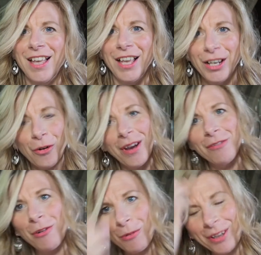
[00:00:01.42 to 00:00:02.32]
Hello
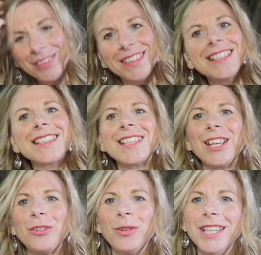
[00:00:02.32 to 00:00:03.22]
everyone, this is
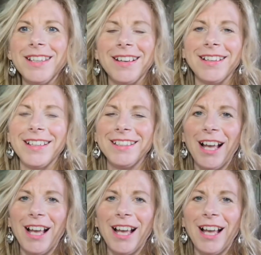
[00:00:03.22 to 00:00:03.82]
Katerina and